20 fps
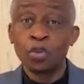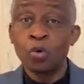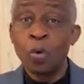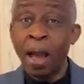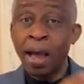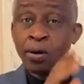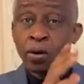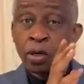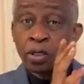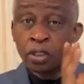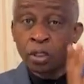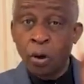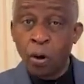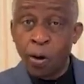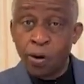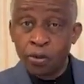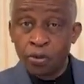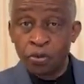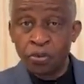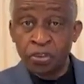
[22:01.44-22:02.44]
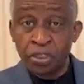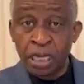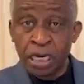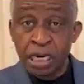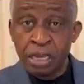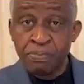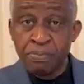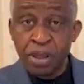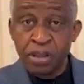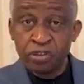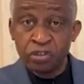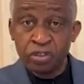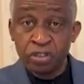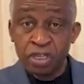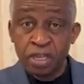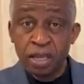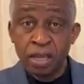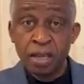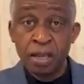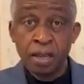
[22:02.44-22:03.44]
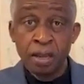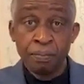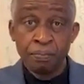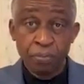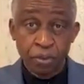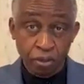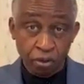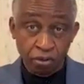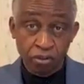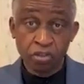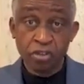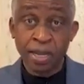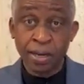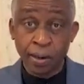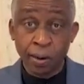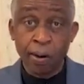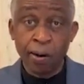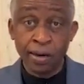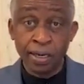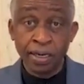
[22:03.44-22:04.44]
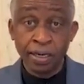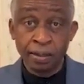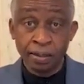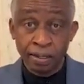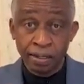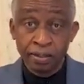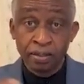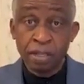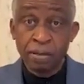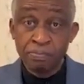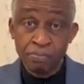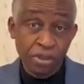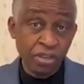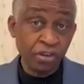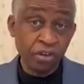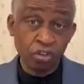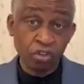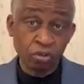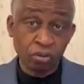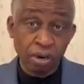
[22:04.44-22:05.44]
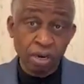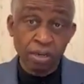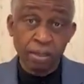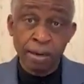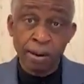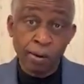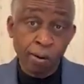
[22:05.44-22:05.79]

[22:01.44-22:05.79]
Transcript: those who are not called to celibacy, because it's a calling, it's a ministry.